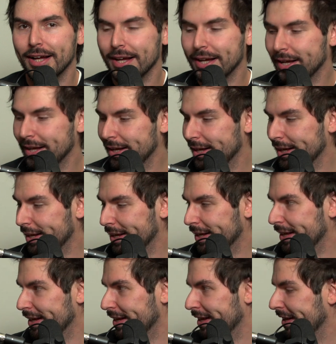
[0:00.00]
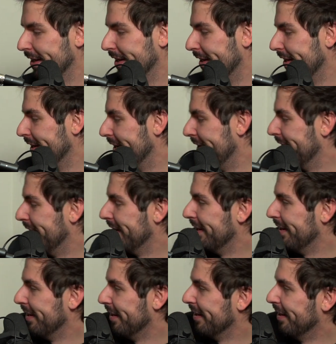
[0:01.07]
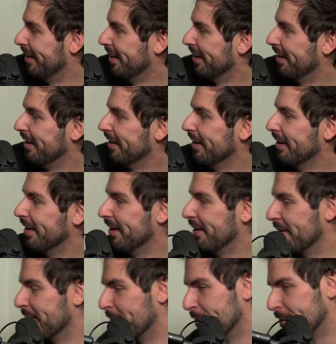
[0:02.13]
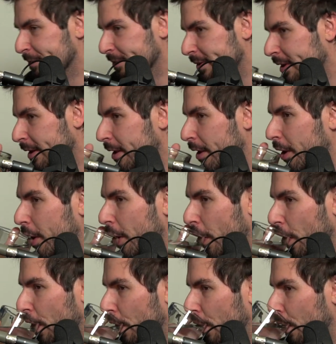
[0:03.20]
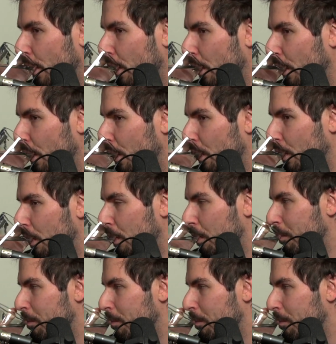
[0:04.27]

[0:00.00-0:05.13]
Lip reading: Nothing is said.